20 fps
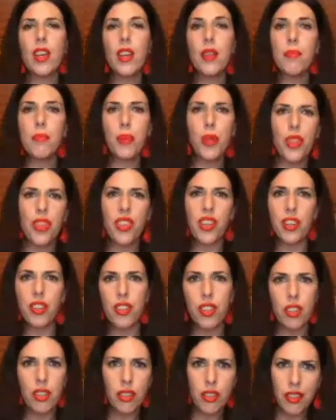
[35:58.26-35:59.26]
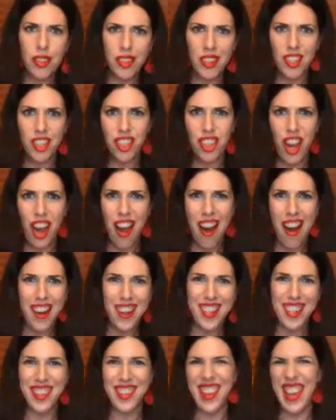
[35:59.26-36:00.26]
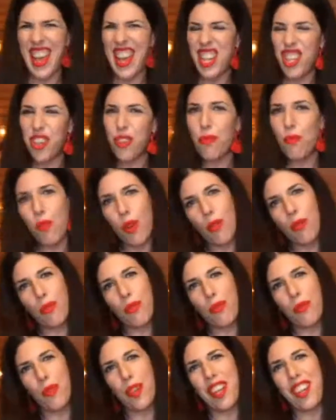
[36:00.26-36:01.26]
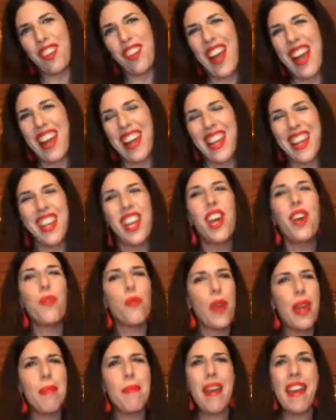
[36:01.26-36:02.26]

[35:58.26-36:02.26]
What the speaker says: put the girls in charge, and you won't regret it. We make